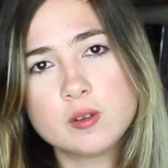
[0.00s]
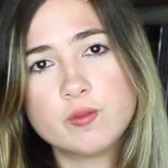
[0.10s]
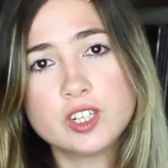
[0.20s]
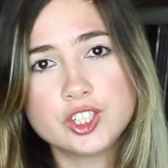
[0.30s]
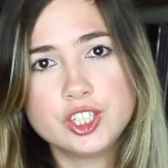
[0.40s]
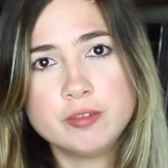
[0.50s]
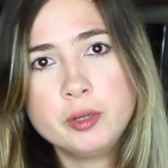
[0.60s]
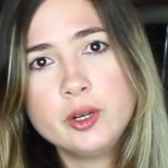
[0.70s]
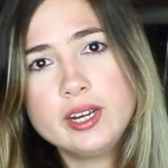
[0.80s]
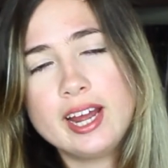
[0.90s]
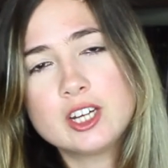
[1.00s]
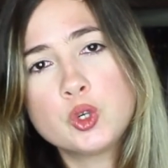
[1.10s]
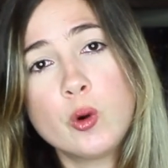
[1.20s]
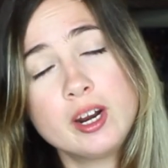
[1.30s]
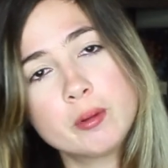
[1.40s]
some Function of Beauty at
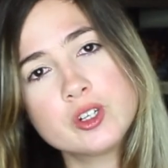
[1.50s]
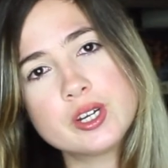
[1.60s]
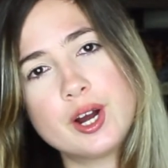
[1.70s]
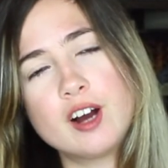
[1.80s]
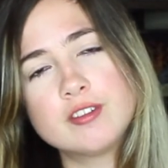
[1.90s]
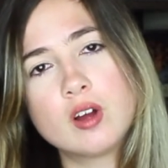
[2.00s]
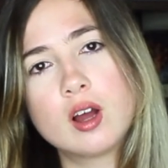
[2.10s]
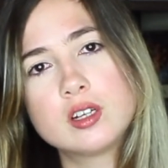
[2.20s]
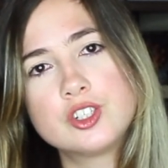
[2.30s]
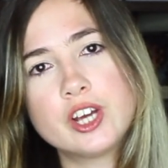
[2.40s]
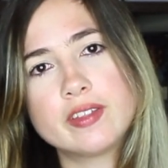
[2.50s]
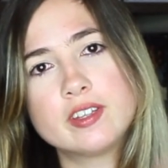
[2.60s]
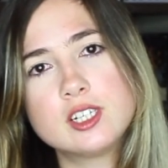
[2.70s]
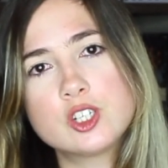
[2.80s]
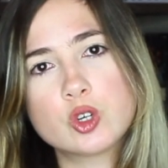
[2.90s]
20% off, check the
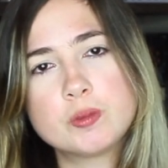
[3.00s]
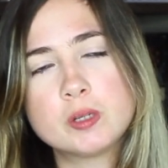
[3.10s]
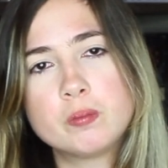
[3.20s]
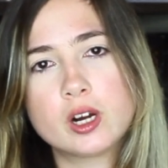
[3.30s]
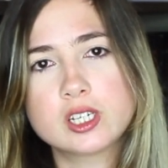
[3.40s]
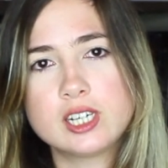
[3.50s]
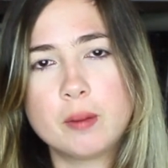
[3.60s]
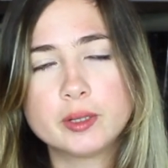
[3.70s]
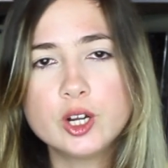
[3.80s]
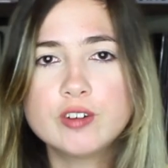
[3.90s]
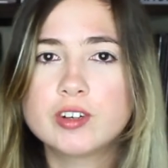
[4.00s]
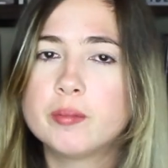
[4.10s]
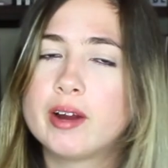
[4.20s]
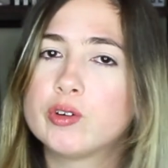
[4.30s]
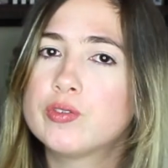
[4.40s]
description box down below for
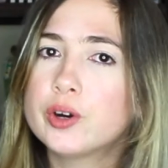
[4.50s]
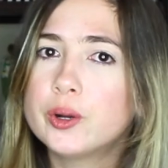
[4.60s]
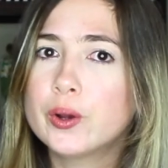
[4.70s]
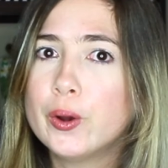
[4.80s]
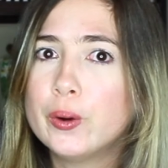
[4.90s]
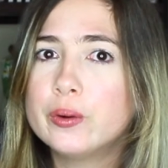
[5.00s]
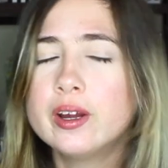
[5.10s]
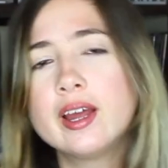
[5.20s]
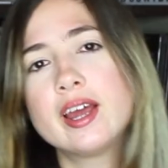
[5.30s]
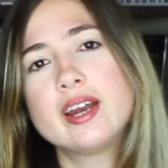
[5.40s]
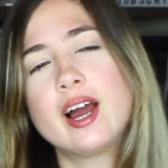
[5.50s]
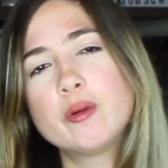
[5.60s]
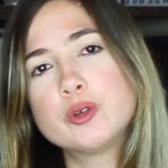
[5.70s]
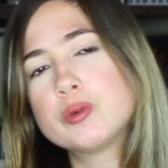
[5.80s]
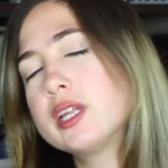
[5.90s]
my referral code and I
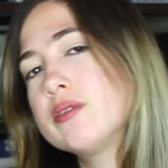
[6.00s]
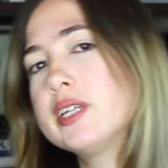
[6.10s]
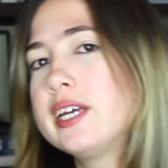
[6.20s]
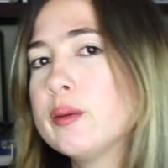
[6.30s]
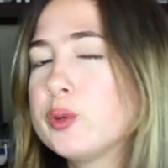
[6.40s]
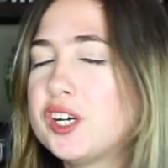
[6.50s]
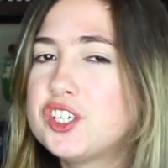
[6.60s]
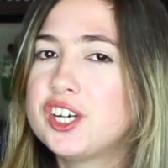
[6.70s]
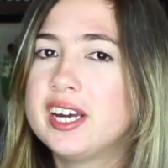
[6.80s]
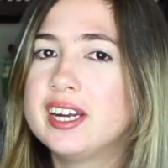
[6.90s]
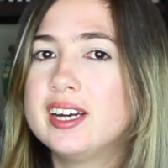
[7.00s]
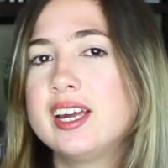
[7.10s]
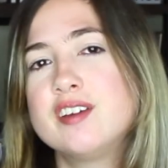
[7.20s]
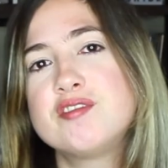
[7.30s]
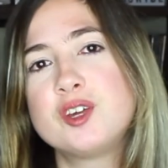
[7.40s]
would really, really appreciate it
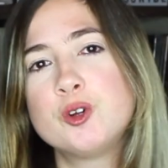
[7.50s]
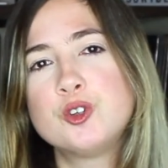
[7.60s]
if you